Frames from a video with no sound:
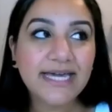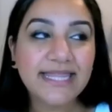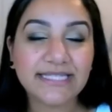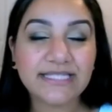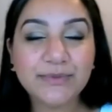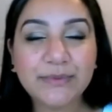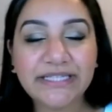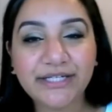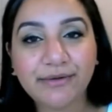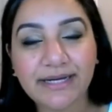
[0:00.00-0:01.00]
That's a
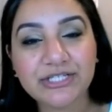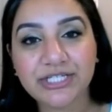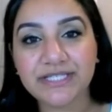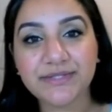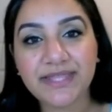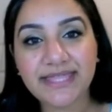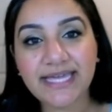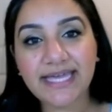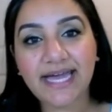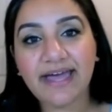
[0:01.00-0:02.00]
really good question. So I
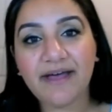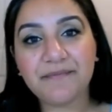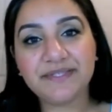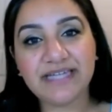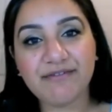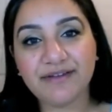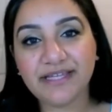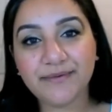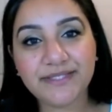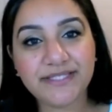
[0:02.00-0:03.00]
think
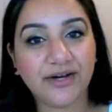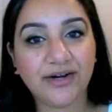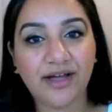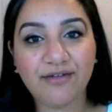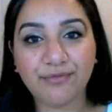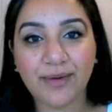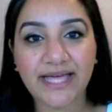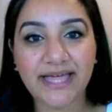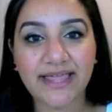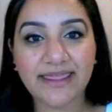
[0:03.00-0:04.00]
definitely would start off
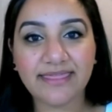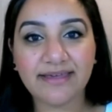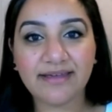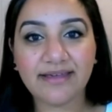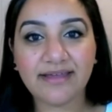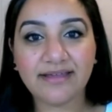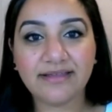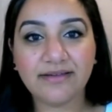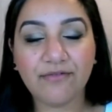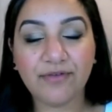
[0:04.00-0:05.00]
with
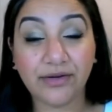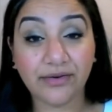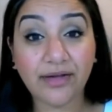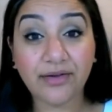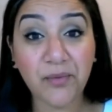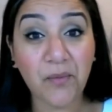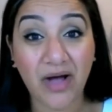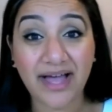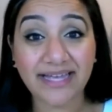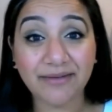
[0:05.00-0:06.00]
figuring out your
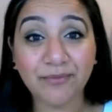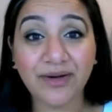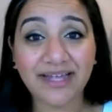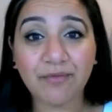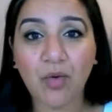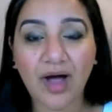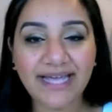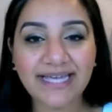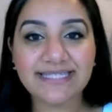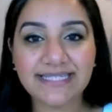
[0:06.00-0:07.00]
why.
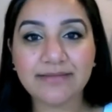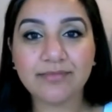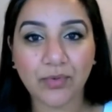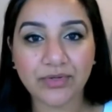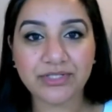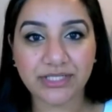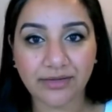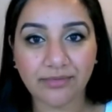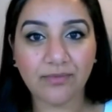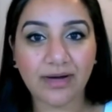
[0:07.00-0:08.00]
Why is this important to you?